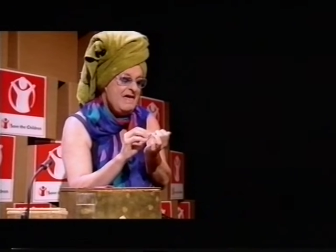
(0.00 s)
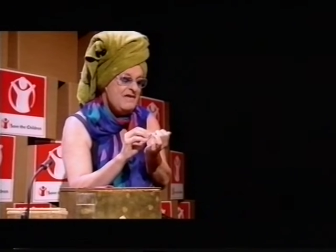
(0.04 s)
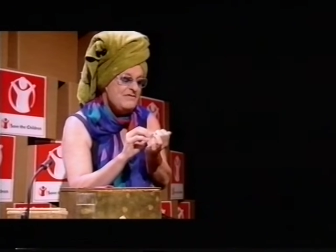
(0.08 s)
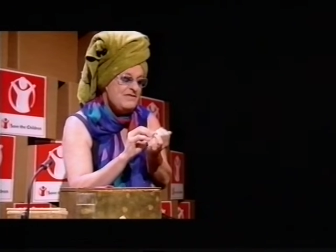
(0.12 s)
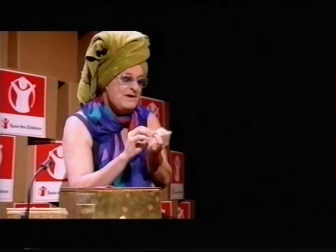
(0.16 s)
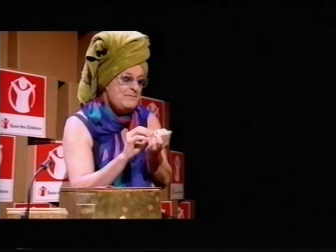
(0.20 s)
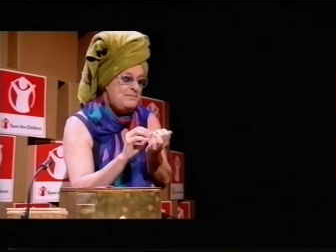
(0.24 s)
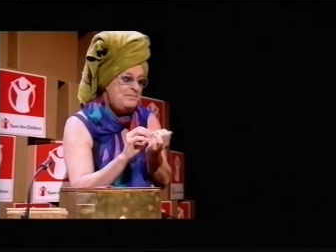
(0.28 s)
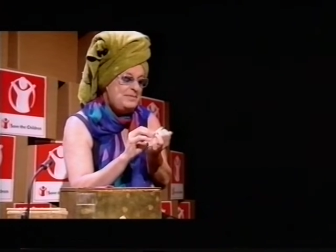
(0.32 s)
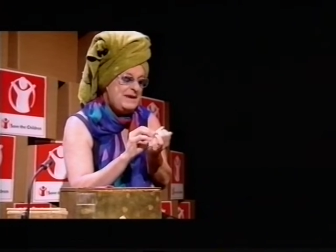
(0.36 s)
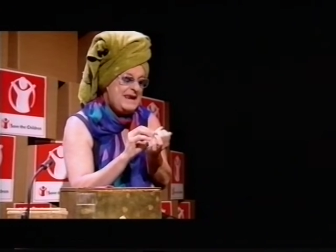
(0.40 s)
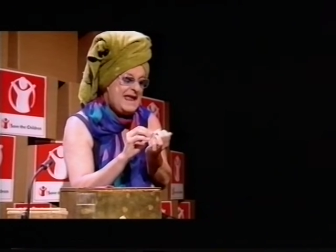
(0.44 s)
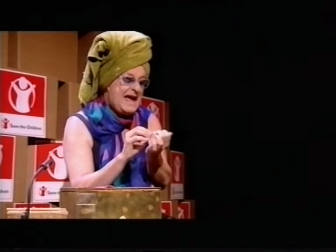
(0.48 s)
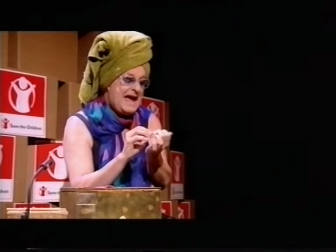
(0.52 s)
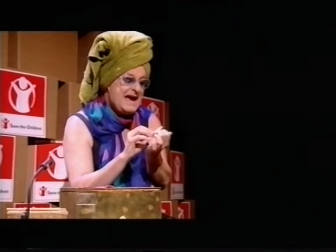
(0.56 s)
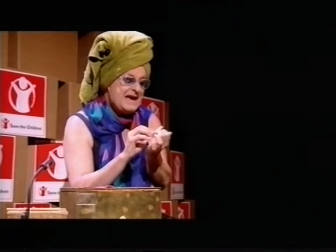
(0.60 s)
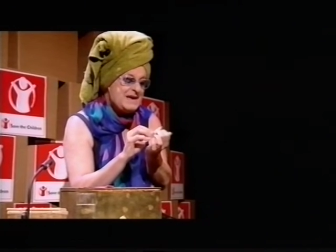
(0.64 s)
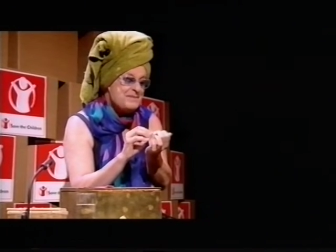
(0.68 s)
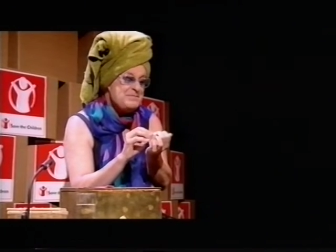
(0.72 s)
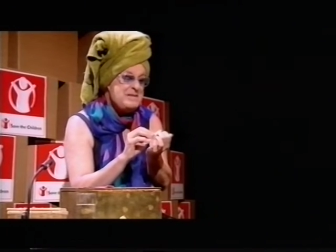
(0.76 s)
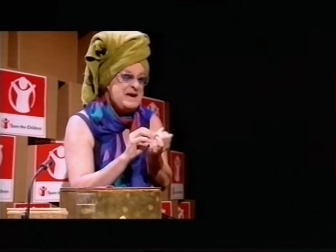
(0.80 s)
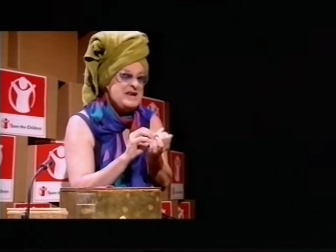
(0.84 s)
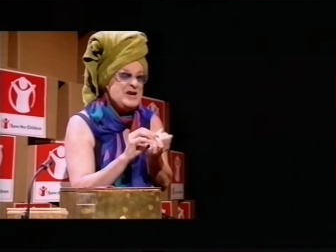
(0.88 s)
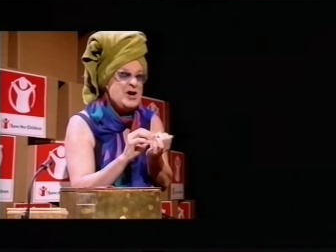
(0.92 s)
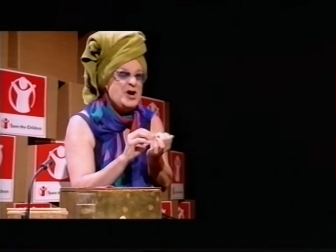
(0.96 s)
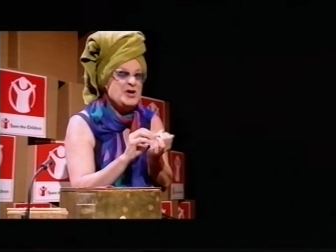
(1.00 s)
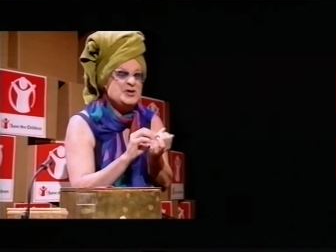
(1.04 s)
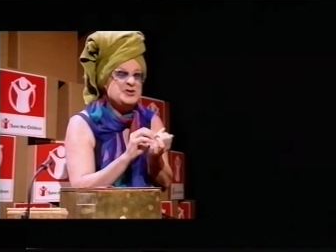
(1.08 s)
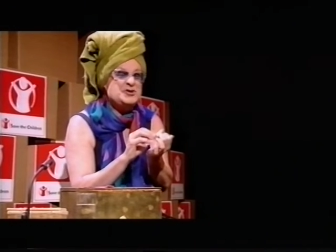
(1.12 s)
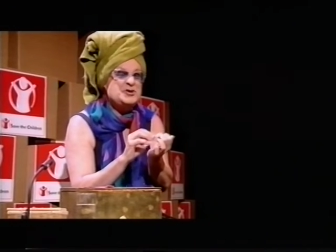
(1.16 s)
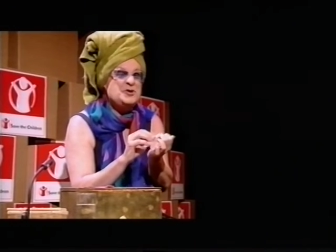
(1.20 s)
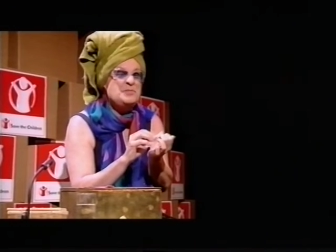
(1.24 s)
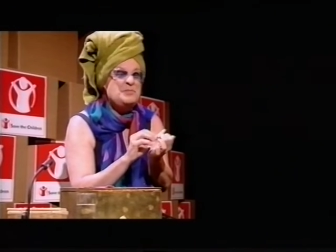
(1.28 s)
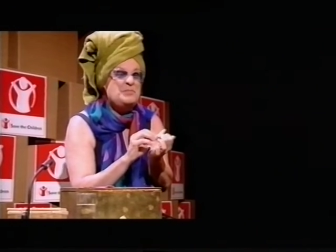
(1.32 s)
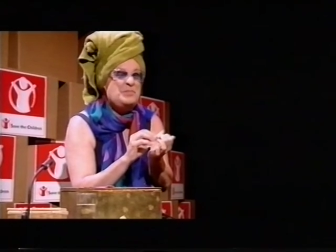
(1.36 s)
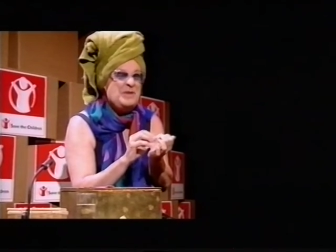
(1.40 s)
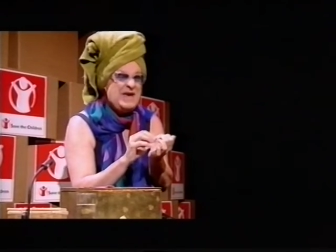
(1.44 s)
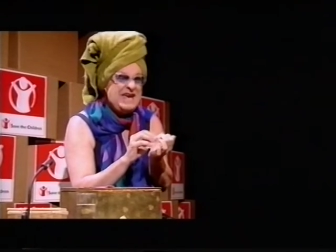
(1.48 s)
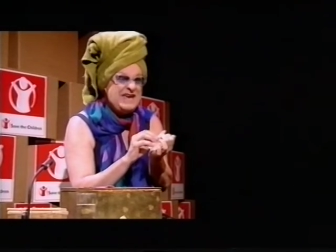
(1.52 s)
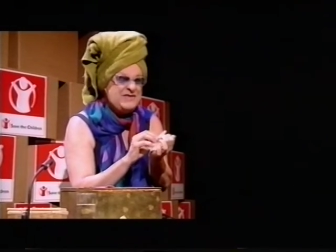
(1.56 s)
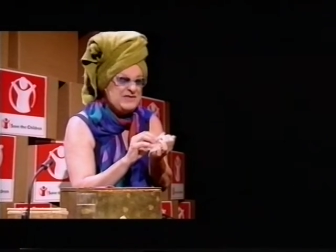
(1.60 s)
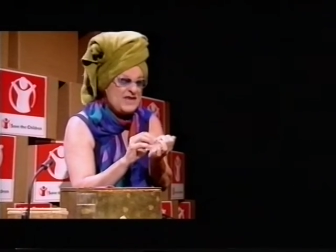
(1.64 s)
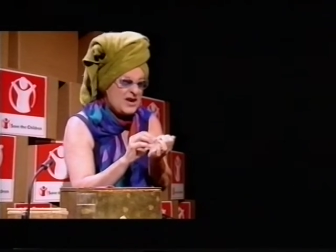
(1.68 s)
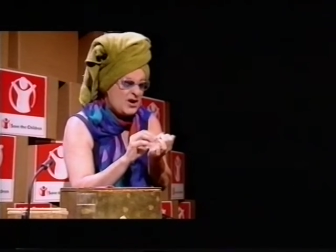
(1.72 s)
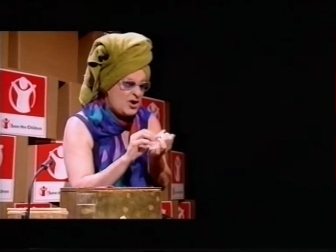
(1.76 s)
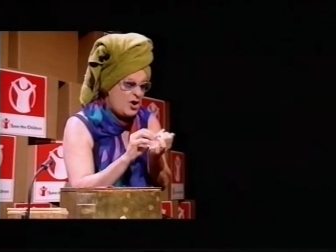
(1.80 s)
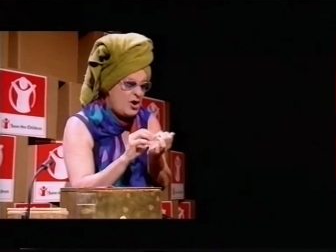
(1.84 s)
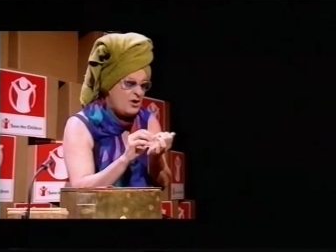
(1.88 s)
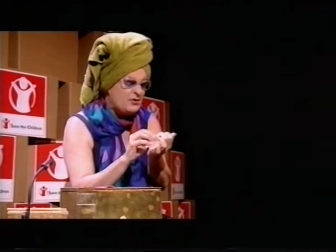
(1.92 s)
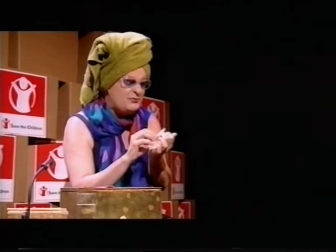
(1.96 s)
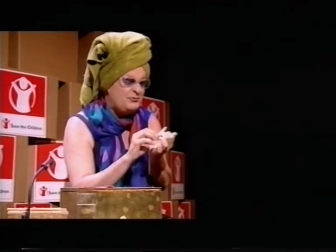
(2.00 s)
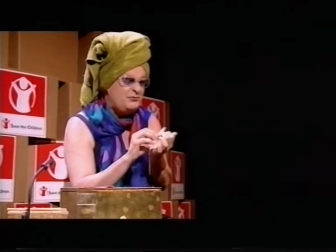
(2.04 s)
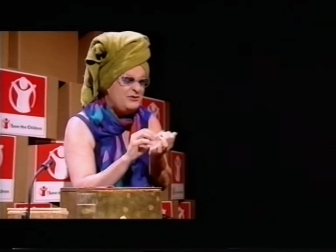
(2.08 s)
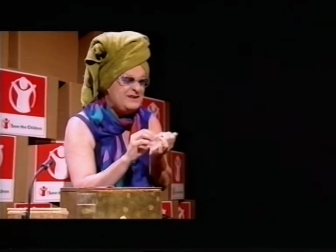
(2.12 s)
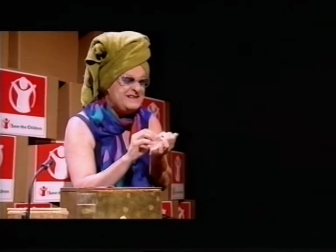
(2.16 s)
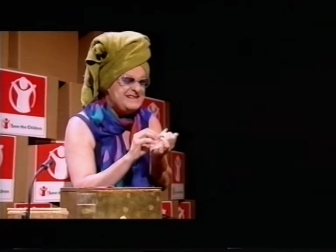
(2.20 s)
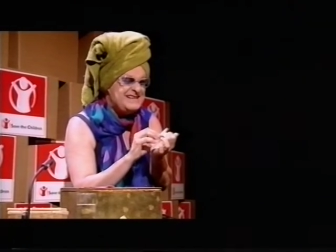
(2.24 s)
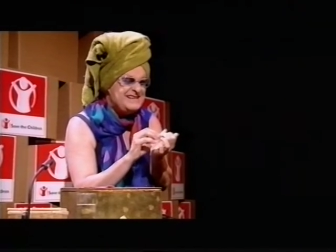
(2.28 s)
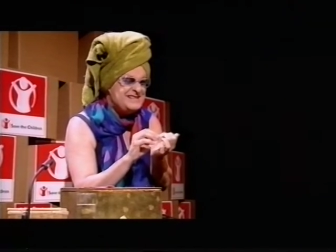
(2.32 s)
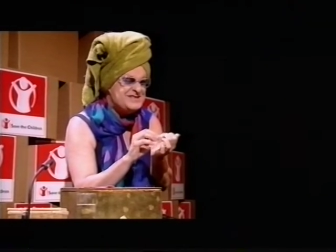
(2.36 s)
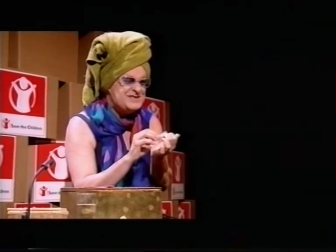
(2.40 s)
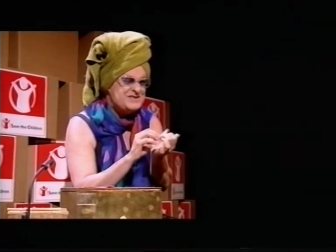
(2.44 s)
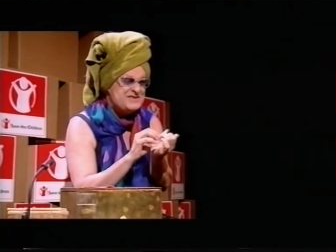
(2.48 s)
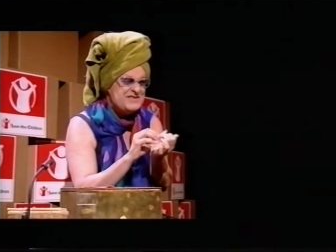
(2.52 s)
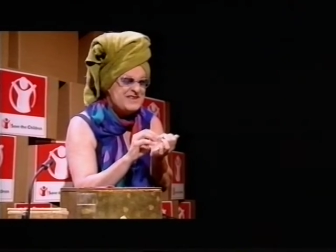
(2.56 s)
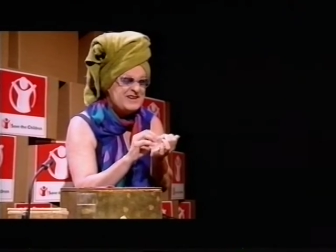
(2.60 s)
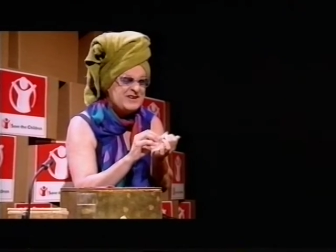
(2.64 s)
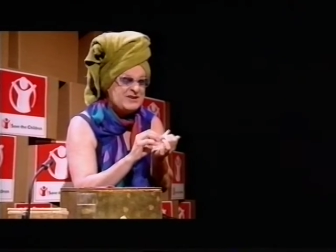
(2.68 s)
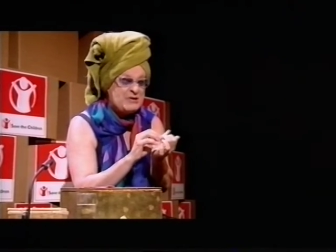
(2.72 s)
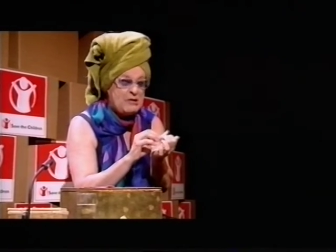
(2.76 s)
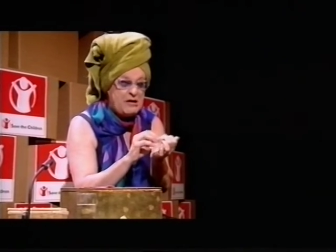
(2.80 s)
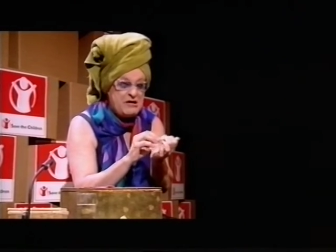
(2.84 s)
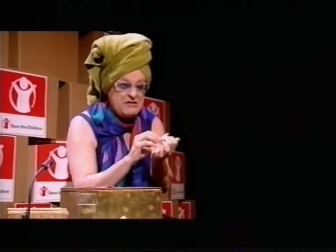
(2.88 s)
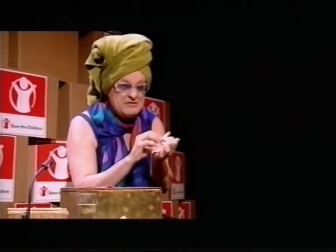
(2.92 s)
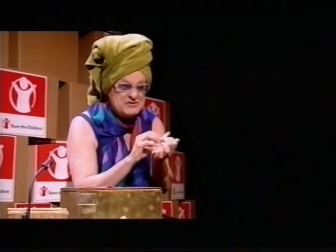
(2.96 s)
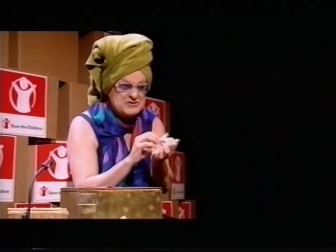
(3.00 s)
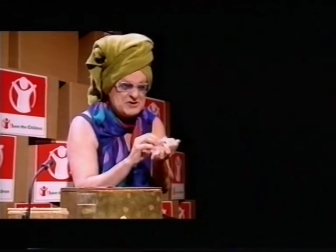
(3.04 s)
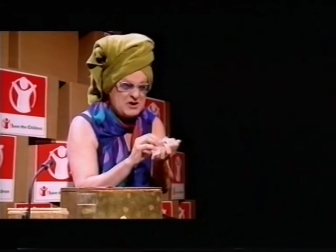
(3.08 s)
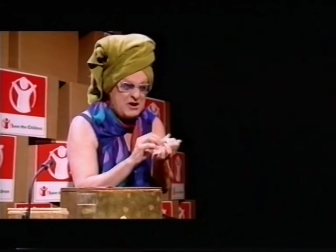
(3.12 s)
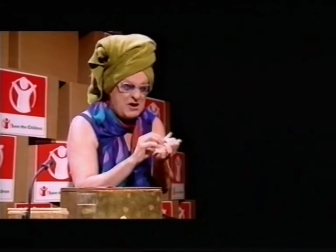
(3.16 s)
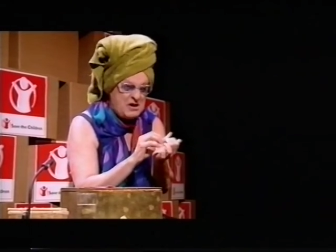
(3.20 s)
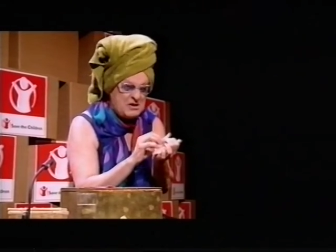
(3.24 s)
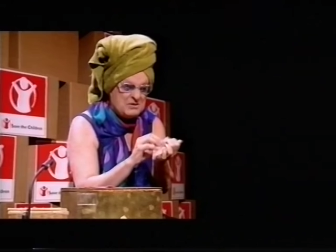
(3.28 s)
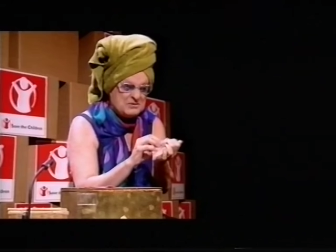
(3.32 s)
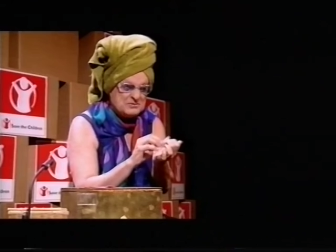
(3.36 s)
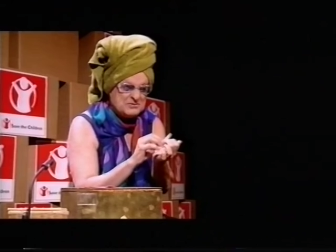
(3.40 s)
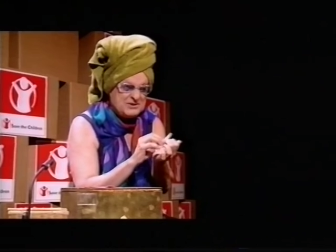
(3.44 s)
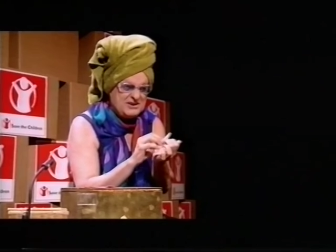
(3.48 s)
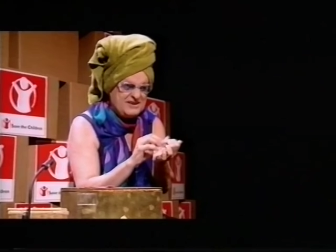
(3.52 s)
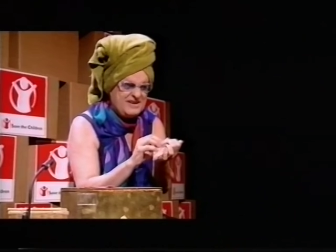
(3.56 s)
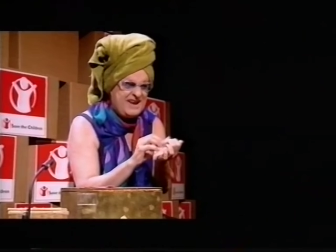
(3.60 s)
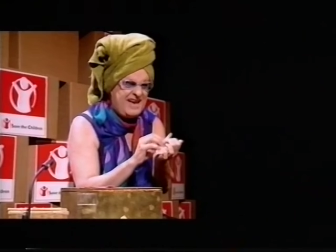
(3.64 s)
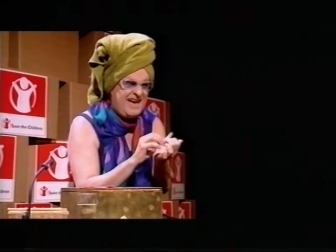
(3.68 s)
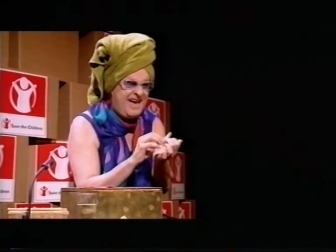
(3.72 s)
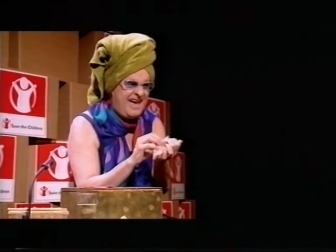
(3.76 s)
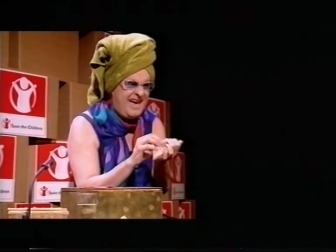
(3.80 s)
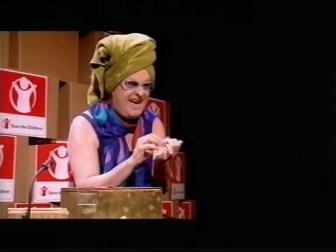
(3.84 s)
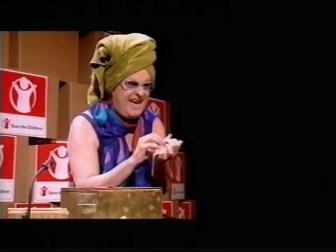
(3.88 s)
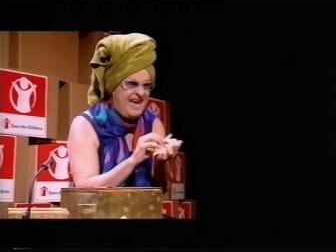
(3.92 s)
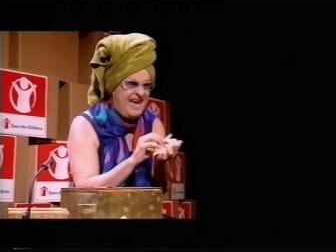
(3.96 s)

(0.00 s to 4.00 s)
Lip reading: The black men are too big. They can't fit into the condoms, you know.